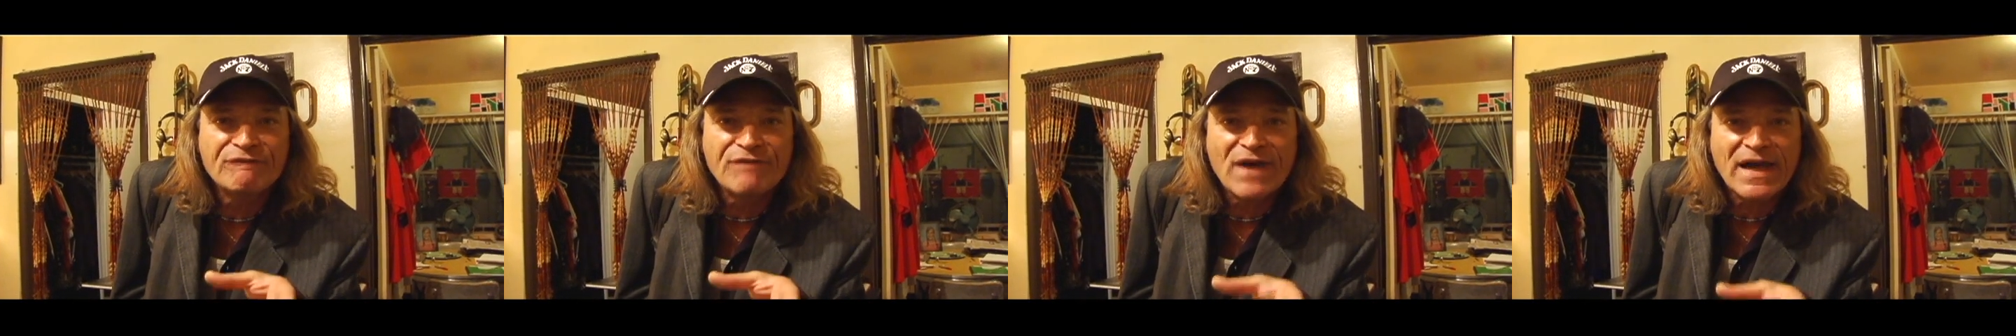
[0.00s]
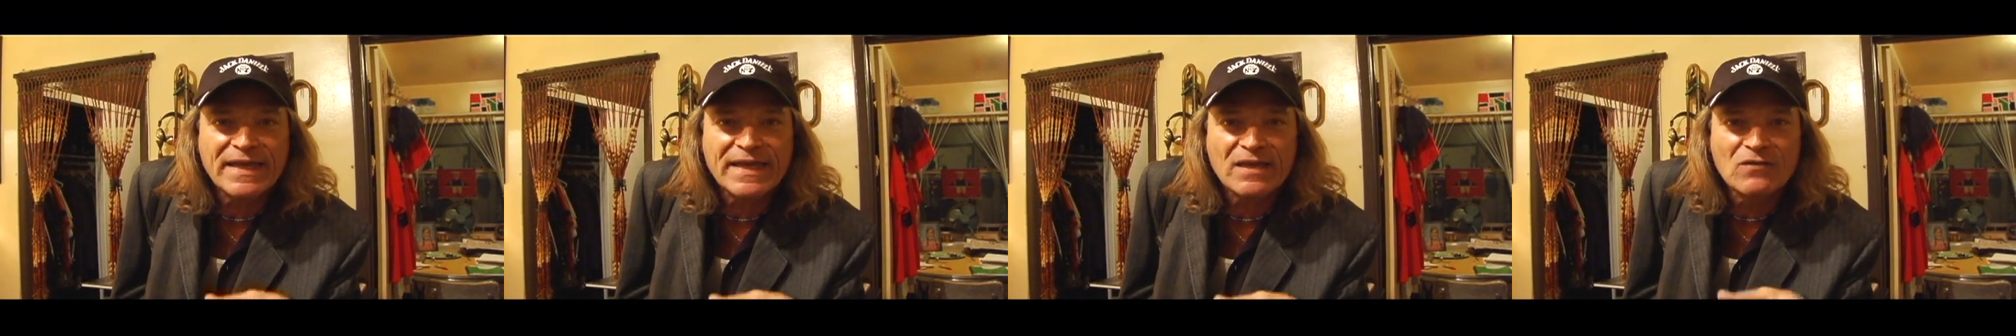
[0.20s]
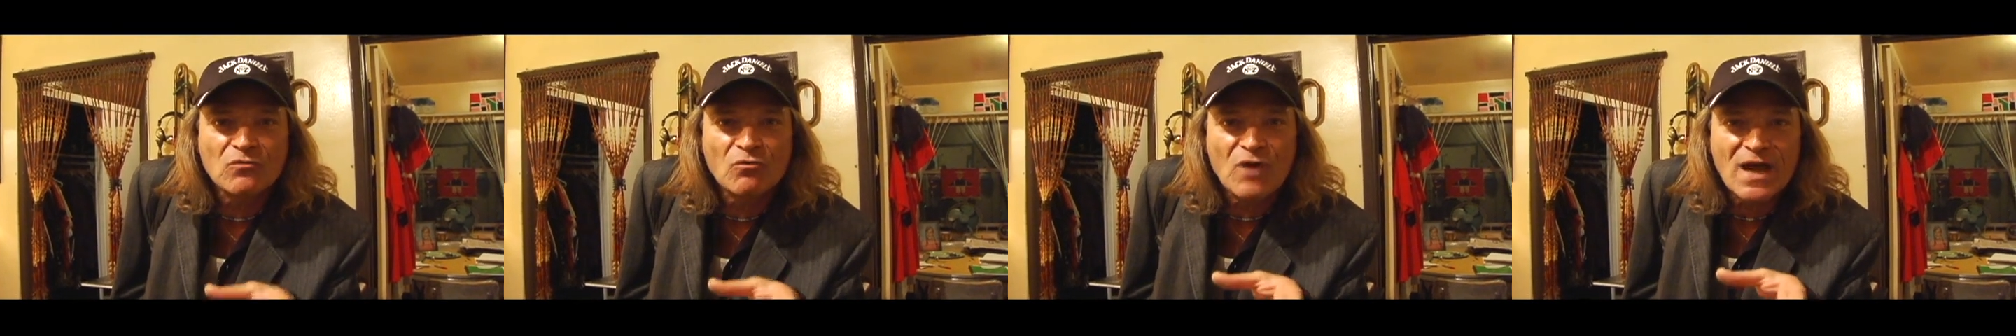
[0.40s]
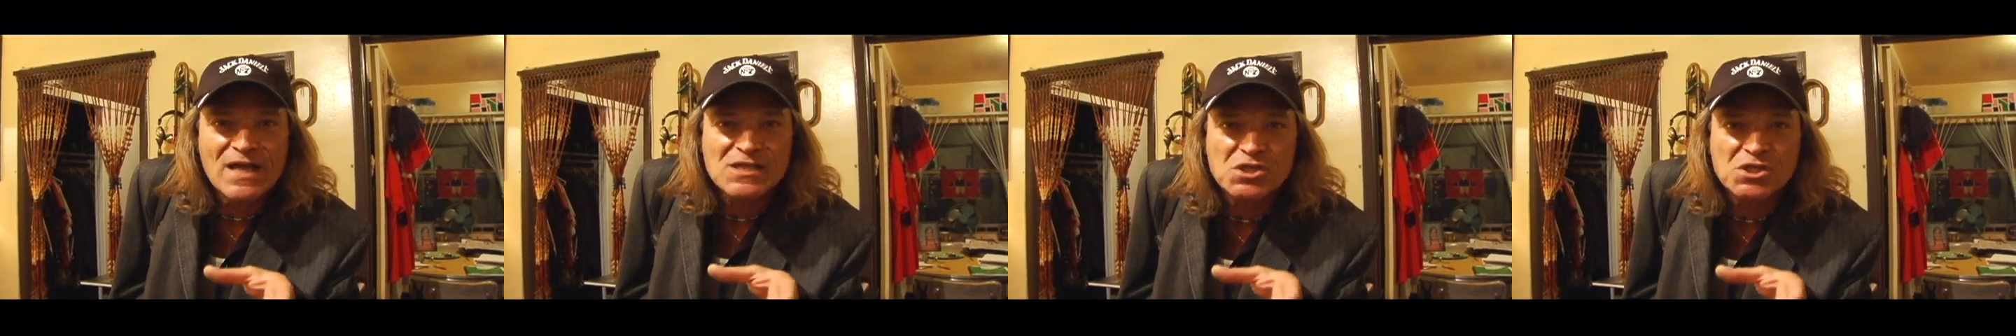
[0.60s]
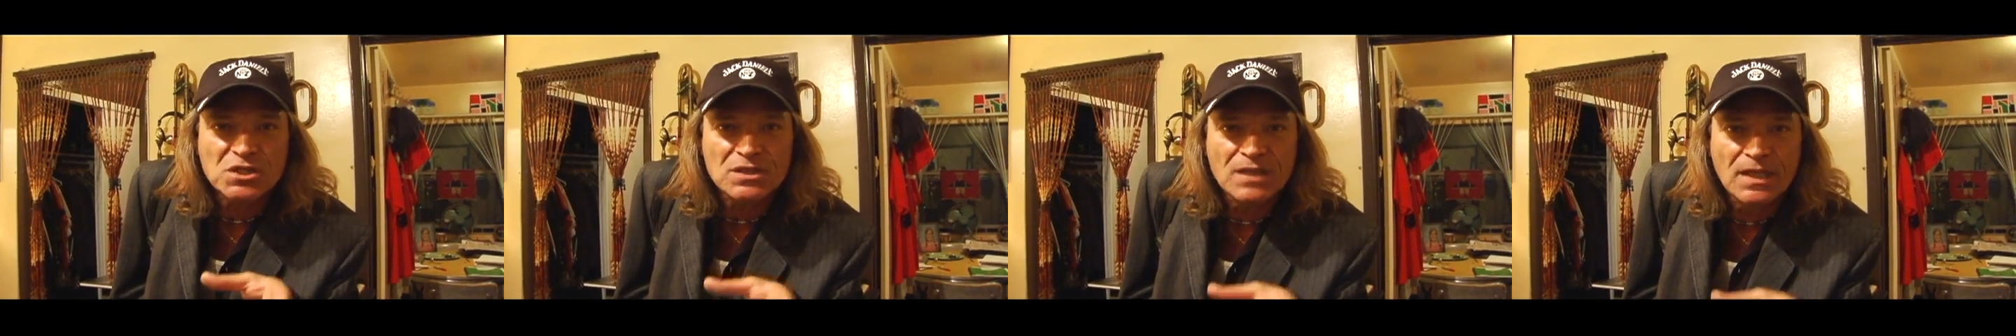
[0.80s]
fucking
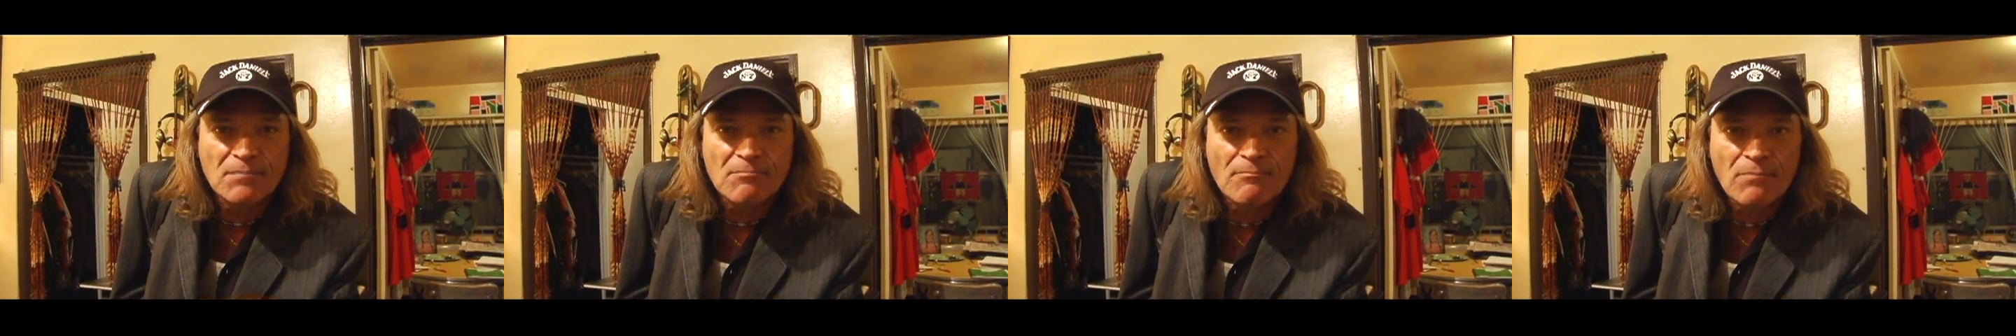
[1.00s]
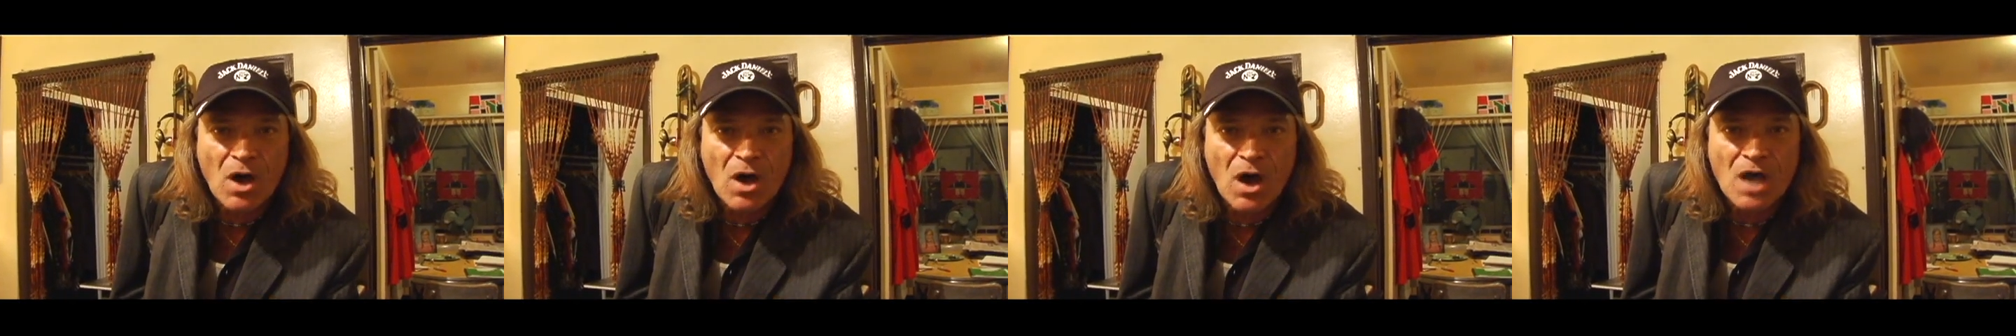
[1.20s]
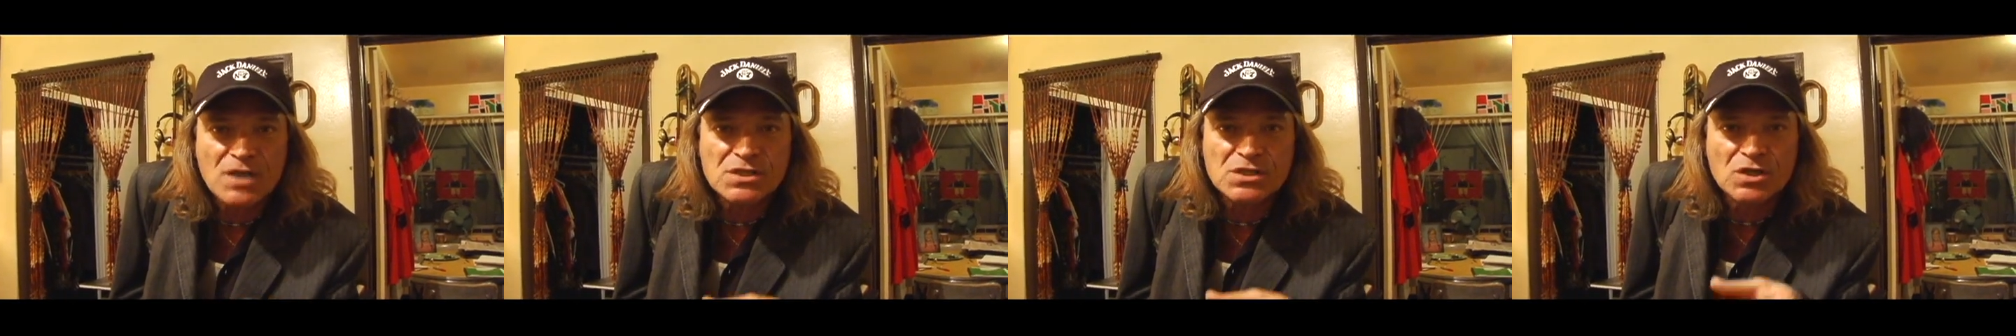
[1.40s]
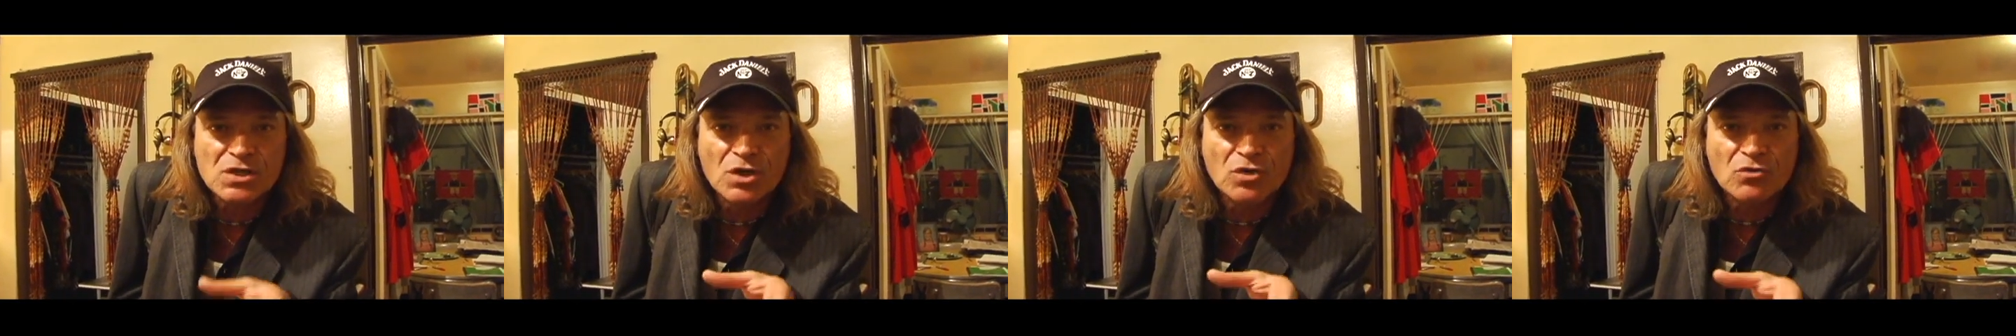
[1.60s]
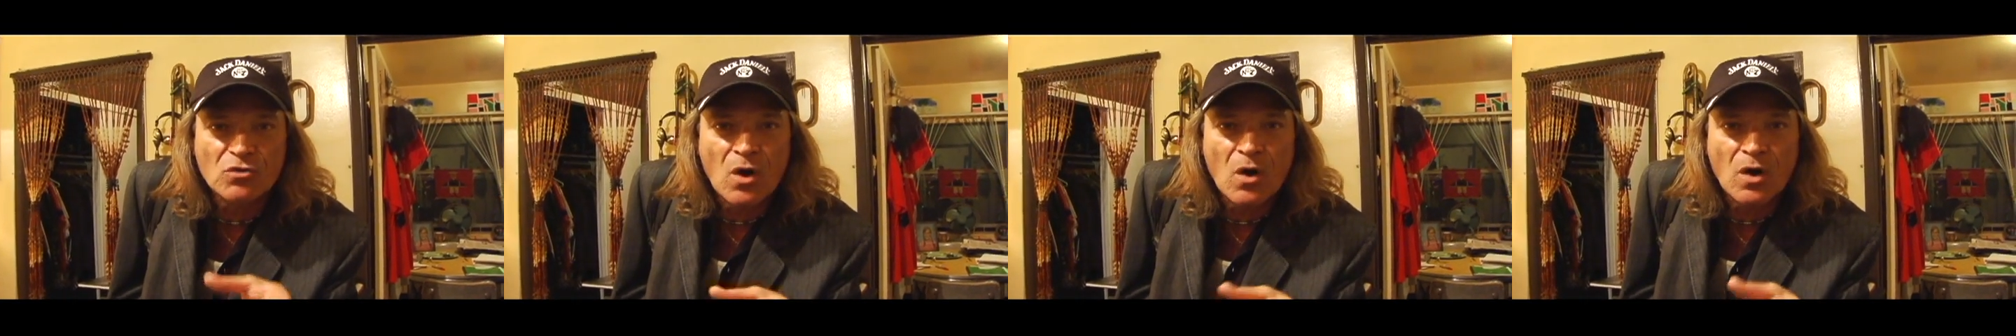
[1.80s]
Rush Limbaugh is
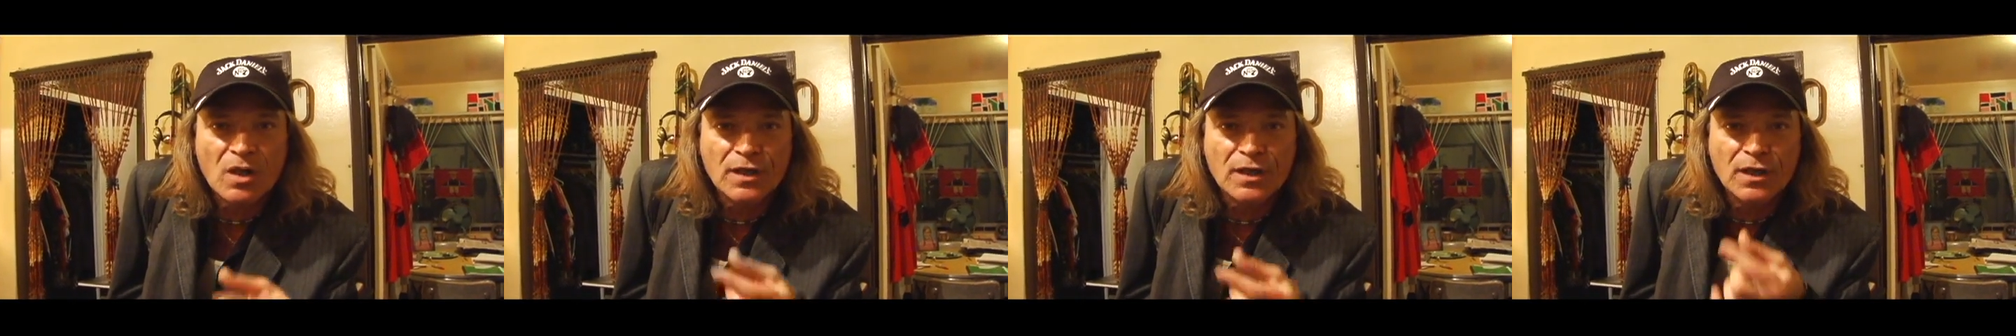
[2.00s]
going to grow